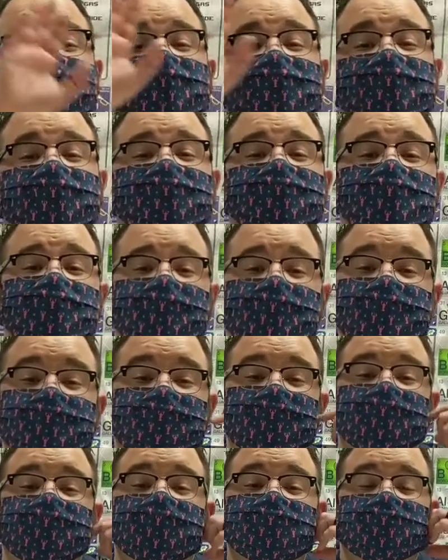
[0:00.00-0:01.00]
Hi everyone,
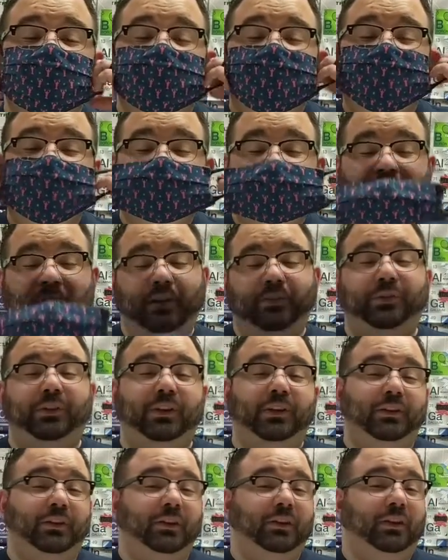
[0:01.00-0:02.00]
Mr. Oliver
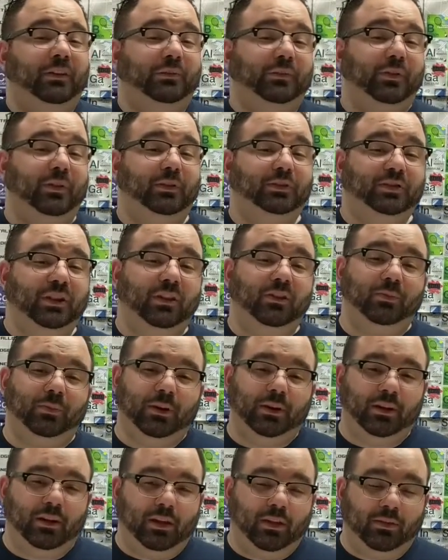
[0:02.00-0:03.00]
here again from the James
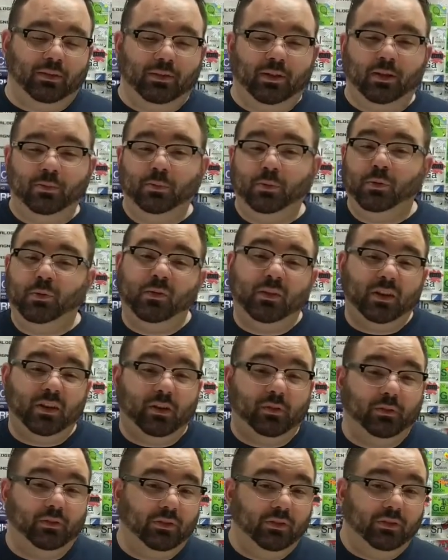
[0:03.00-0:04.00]
Prendergast Library with
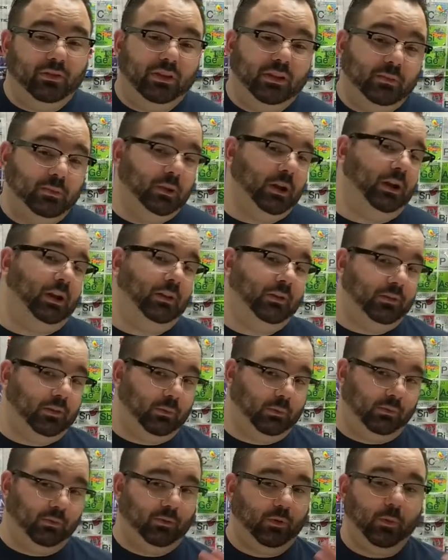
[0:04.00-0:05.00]
another STEAM
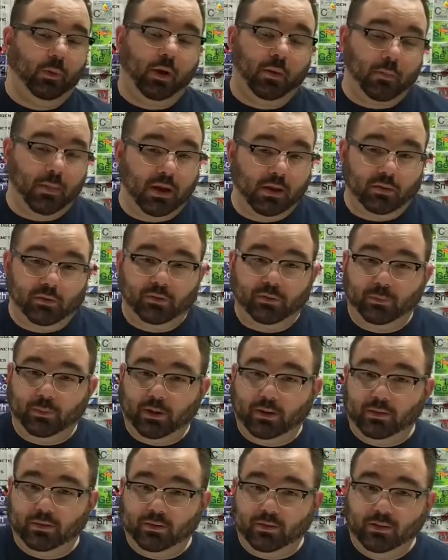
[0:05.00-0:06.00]
concept from our
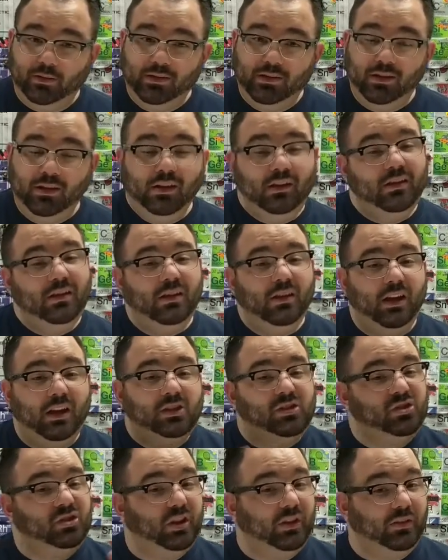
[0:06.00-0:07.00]
makerspace.
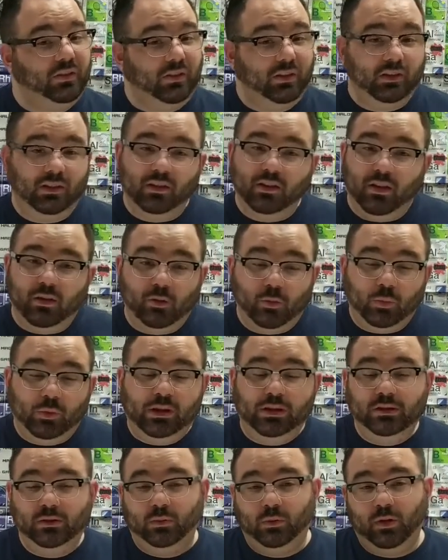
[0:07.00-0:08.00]
And just like the other
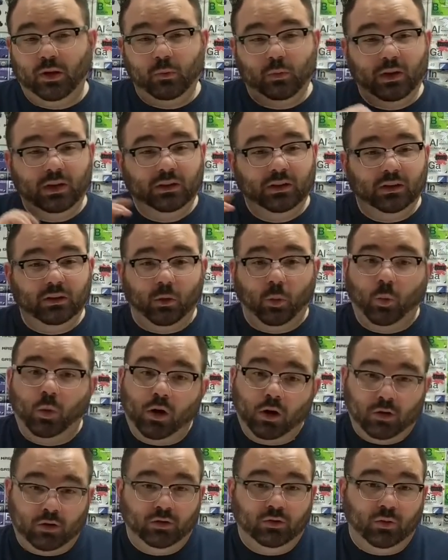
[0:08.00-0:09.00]
week when we did the
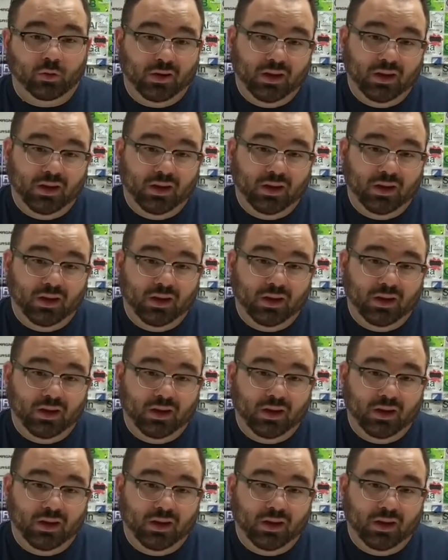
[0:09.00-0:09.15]
water